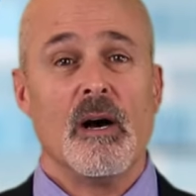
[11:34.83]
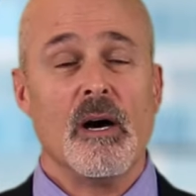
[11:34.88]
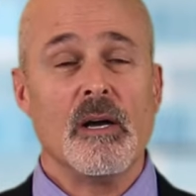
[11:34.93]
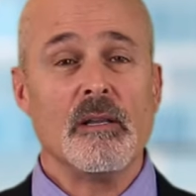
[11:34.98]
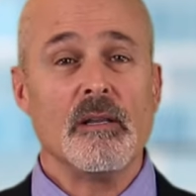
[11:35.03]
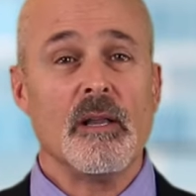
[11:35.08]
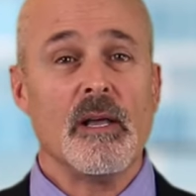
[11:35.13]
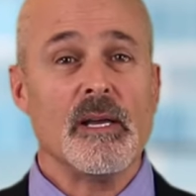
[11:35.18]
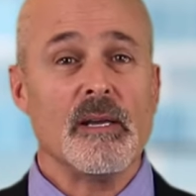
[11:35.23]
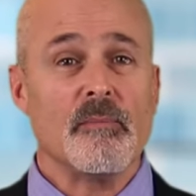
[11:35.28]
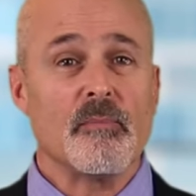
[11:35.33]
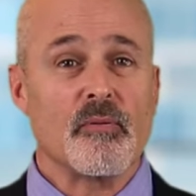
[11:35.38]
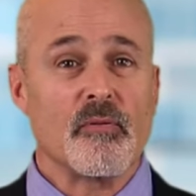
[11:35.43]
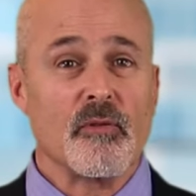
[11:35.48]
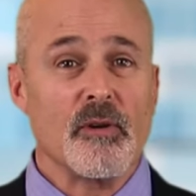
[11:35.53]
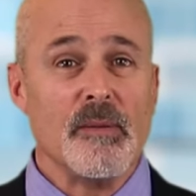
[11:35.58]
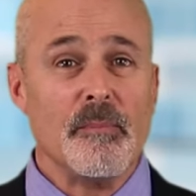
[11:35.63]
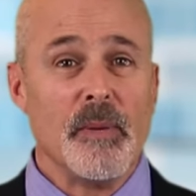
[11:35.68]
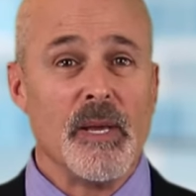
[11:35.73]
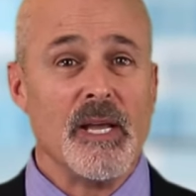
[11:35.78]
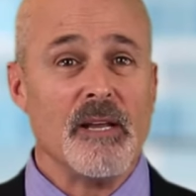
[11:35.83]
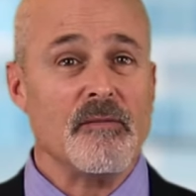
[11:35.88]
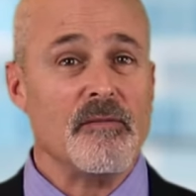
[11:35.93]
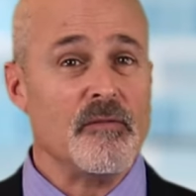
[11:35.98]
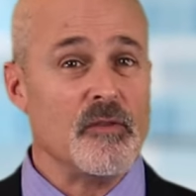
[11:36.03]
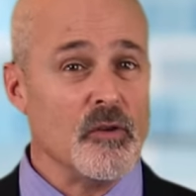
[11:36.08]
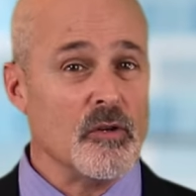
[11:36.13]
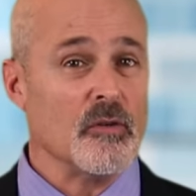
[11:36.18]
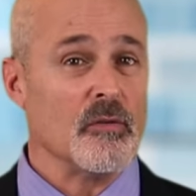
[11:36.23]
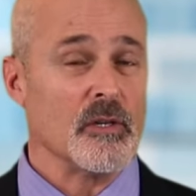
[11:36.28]
Unlike prepaid
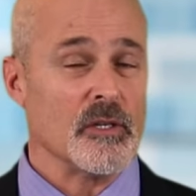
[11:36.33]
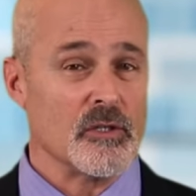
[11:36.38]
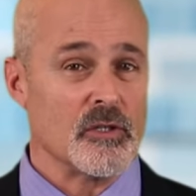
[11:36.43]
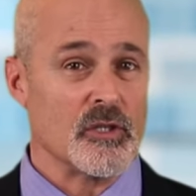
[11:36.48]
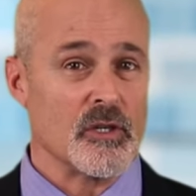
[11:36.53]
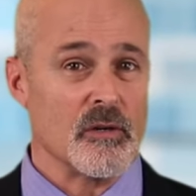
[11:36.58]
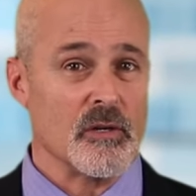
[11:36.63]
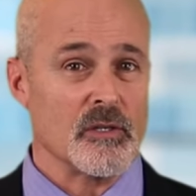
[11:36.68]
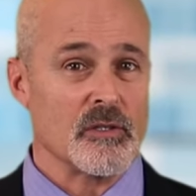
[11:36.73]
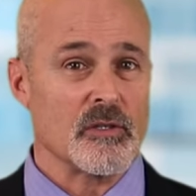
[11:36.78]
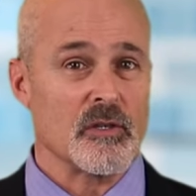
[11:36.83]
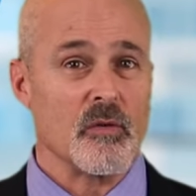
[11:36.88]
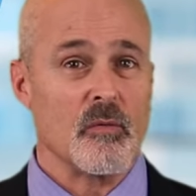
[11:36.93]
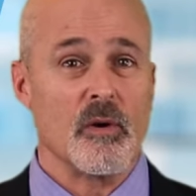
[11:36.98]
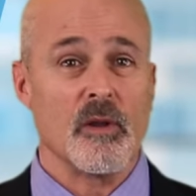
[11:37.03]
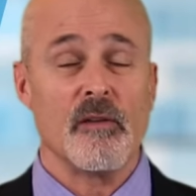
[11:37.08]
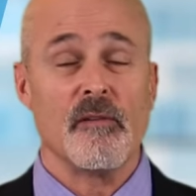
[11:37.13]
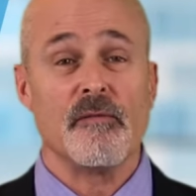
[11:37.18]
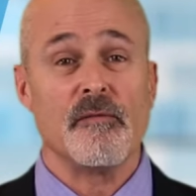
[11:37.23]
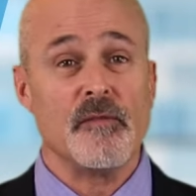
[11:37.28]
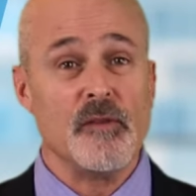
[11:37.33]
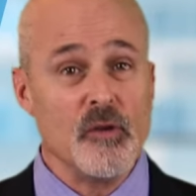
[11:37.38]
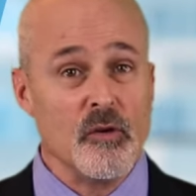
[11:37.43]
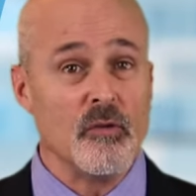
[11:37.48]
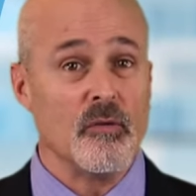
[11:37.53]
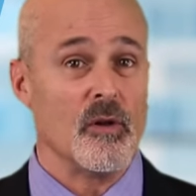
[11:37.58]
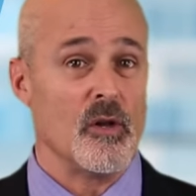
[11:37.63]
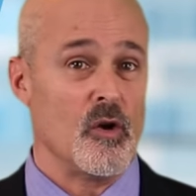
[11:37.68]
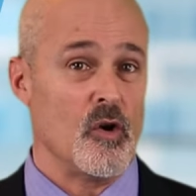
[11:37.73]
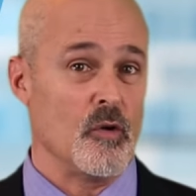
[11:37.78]
funeral insurance, where the
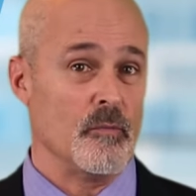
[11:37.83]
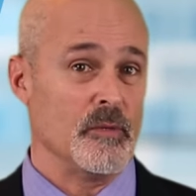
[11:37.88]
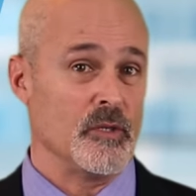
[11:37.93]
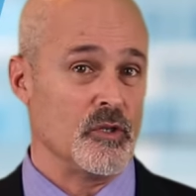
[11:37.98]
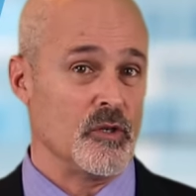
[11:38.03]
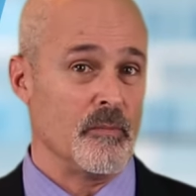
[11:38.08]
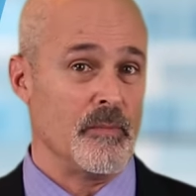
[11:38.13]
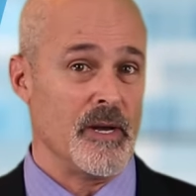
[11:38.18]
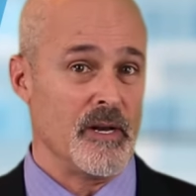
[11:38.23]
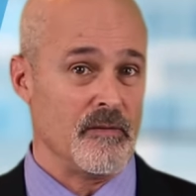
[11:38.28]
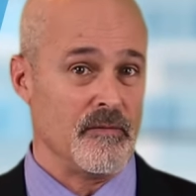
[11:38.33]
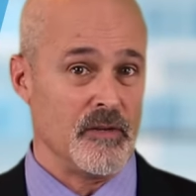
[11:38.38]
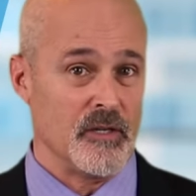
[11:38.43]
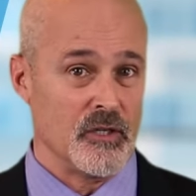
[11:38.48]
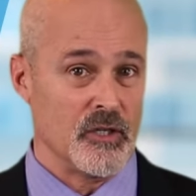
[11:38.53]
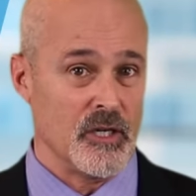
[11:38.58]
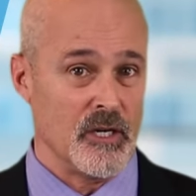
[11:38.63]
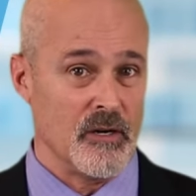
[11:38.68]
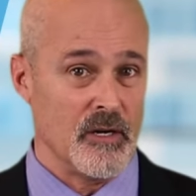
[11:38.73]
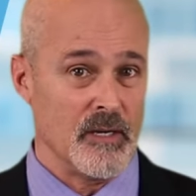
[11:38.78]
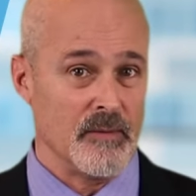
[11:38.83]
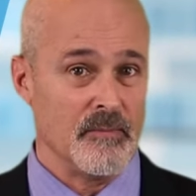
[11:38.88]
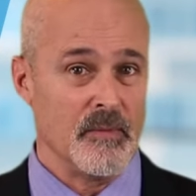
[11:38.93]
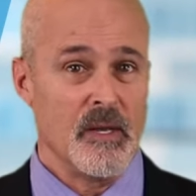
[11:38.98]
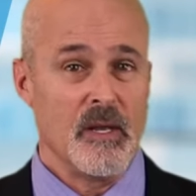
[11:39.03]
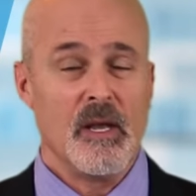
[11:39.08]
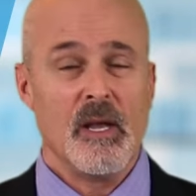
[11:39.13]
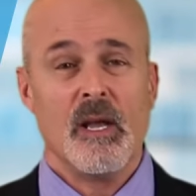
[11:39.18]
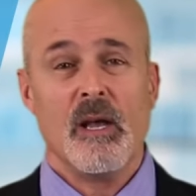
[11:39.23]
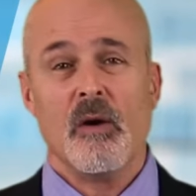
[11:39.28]
funeral home is your beneficiary,
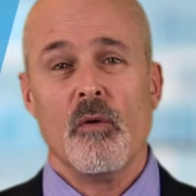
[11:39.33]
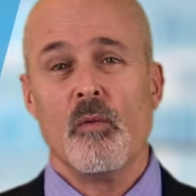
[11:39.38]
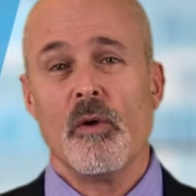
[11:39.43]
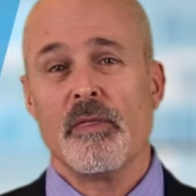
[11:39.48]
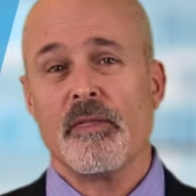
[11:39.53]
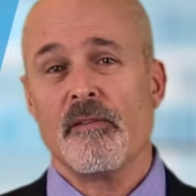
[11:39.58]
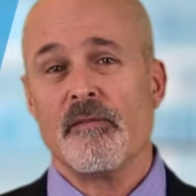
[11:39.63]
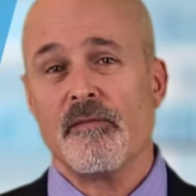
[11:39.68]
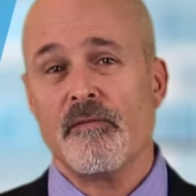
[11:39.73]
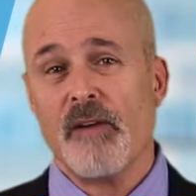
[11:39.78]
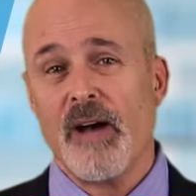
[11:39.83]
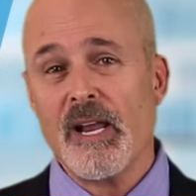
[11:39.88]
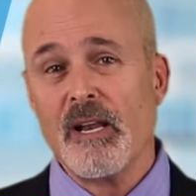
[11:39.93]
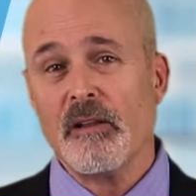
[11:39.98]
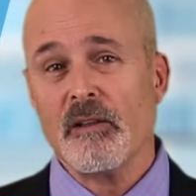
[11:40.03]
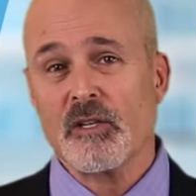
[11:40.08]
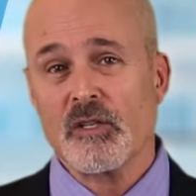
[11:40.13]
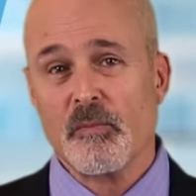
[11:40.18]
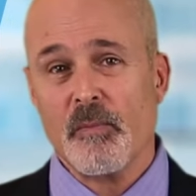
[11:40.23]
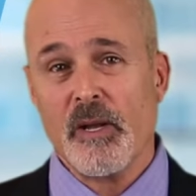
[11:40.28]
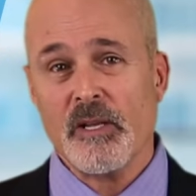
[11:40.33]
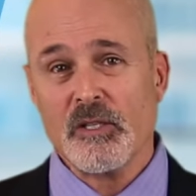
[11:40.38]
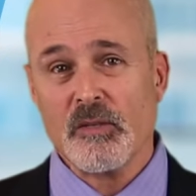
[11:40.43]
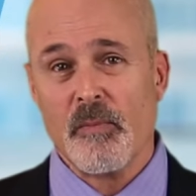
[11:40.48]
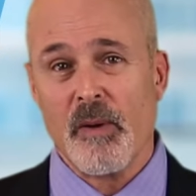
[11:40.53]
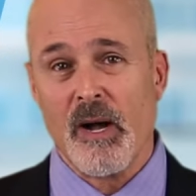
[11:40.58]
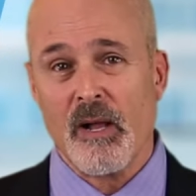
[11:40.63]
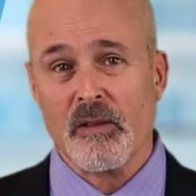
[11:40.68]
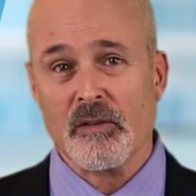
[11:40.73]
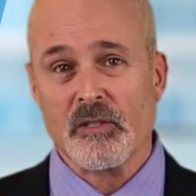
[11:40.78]
with a final expense
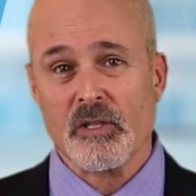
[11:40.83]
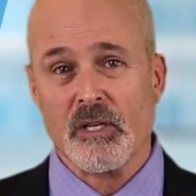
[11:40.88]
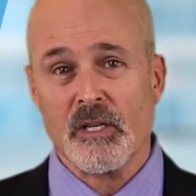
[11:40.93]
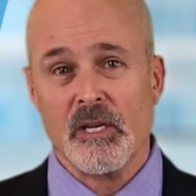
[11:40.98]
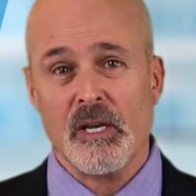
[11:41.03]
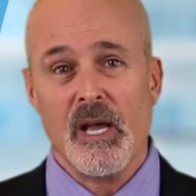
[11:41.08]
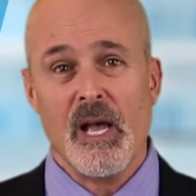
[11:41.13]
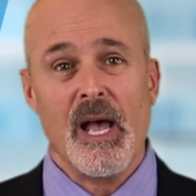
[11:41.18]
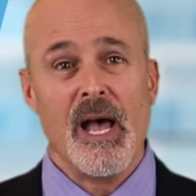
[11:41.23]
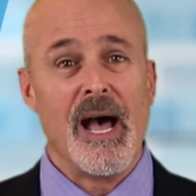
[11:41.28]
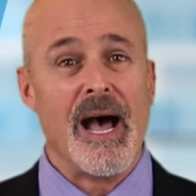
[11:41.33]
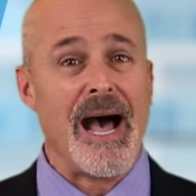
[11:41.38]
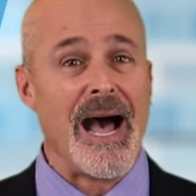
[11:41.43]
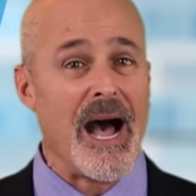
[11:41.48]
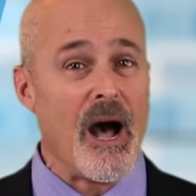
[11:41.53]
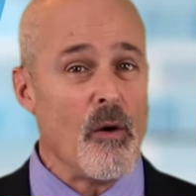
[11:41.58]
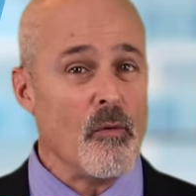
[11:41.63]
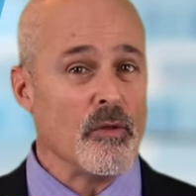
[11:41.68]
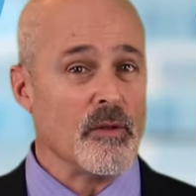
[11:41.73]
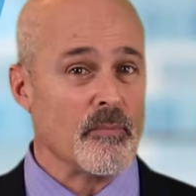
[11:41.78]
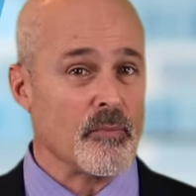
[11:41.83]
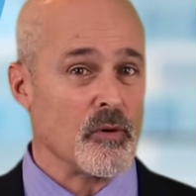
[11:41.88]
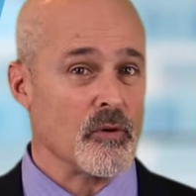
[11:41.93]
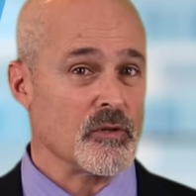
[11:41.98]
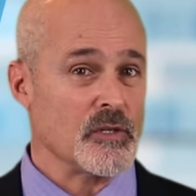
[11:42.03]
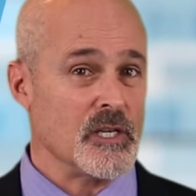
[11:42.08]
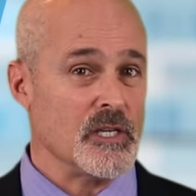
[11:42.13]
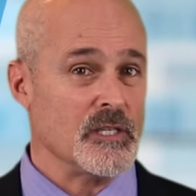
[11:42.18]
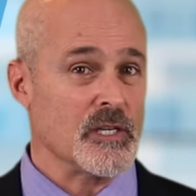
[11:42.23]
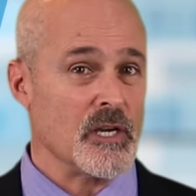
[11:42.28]
policy, how the
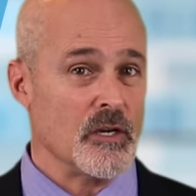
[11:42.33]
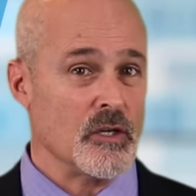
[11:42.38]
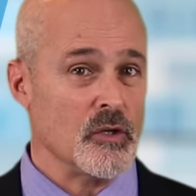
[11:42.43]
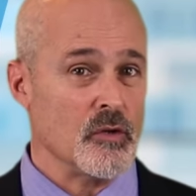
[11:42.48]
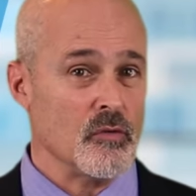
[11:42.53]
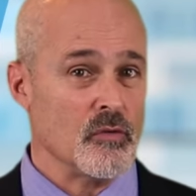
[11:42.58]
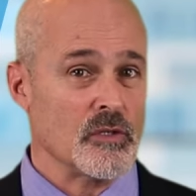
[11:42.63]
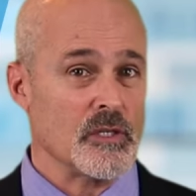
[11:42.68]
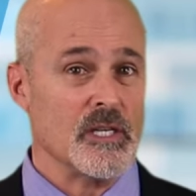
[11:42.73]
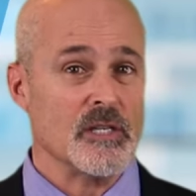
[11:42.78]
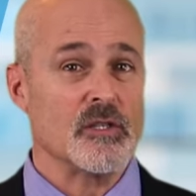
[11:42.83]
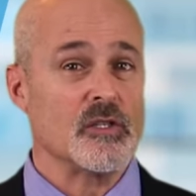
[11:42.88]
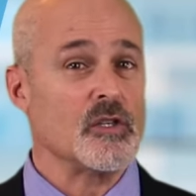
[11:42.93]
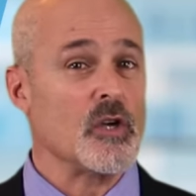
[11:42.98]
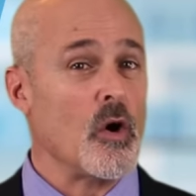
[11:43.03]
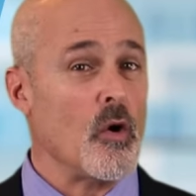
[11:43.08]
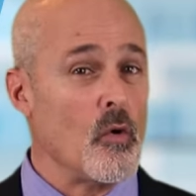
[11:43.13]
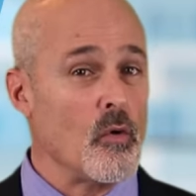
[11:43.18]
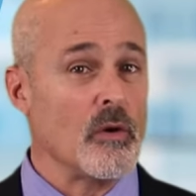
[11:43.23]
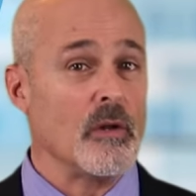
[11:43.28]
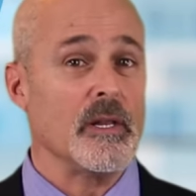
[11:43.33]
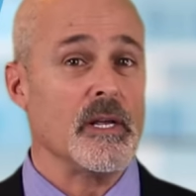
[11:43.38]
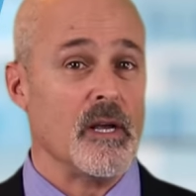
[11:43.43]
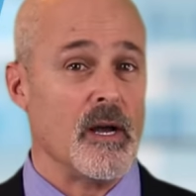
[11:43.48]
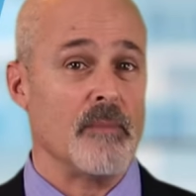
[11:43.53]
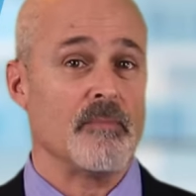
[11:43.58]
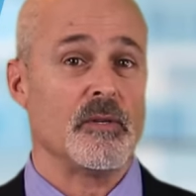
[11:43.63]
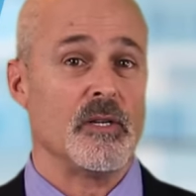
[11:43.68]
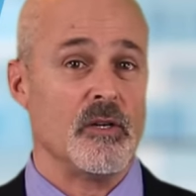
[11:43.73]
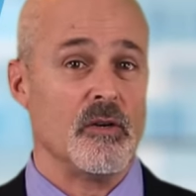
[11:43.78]
proceeds are used is totally
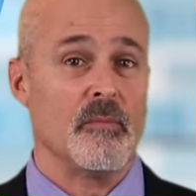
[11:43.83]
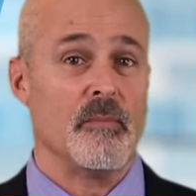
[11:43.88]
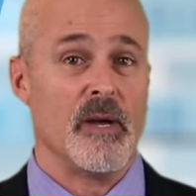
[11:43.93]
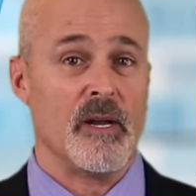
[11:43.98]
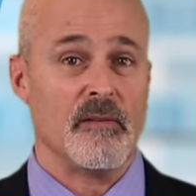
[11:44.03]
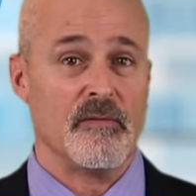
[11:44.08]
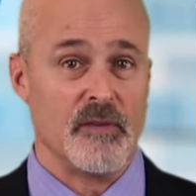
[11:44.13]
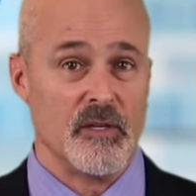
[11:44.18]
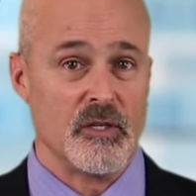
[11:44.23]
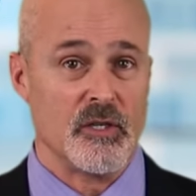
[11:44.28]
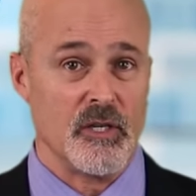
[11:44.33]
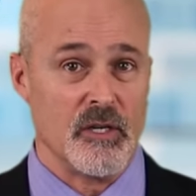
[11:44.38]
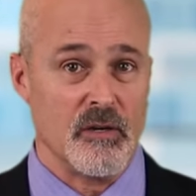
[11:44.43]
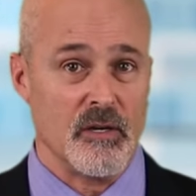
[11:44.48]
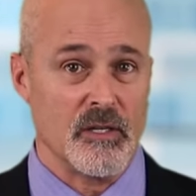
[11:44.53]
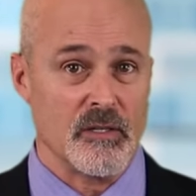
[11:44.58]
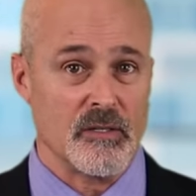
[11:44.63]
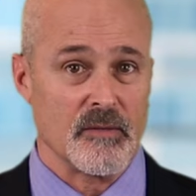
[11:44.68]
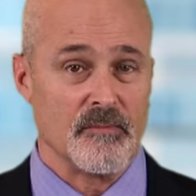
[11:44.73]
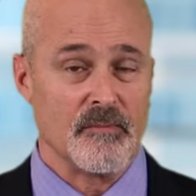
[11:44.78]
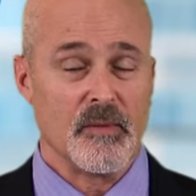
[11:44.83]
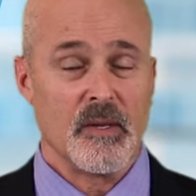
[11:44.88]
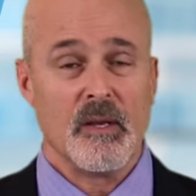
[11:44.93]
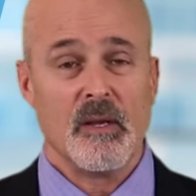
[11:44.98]
up to your beneficiaries.